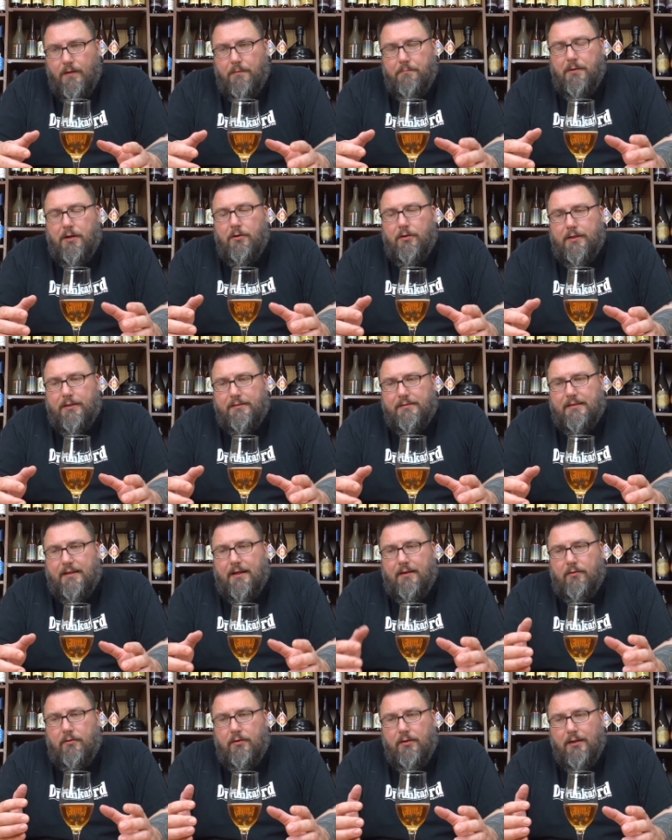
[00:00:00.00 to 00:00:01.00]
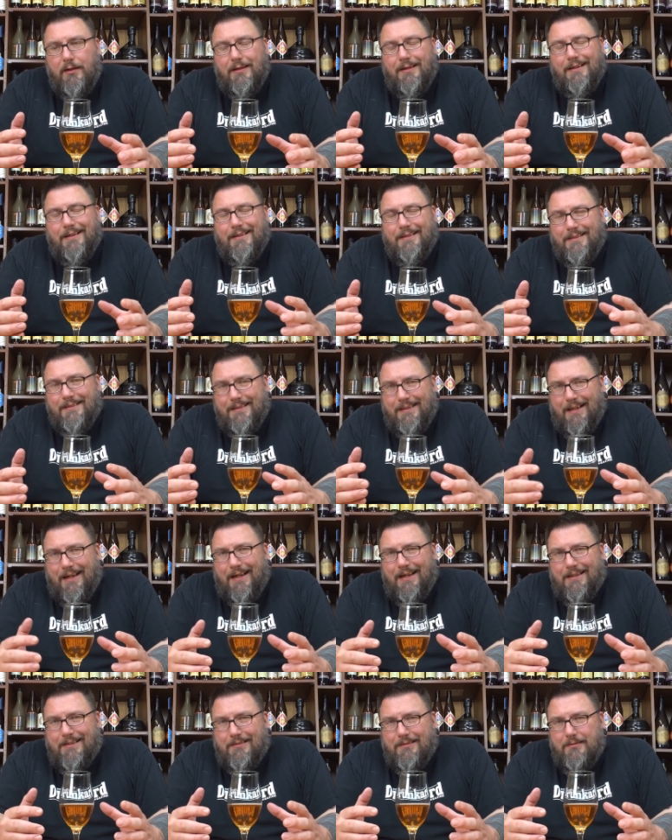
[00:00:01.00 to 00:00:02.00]
American style
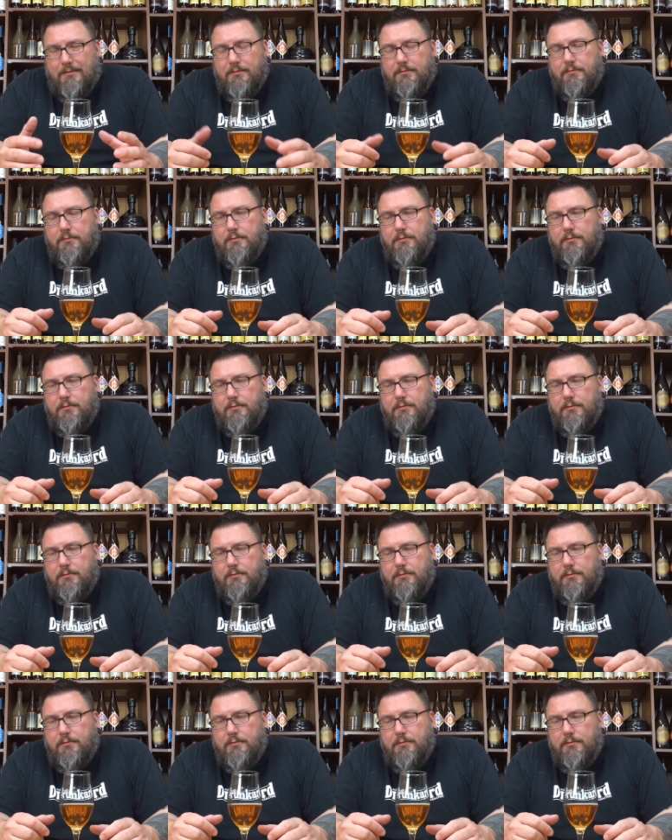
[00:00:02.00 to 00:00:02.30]
lager.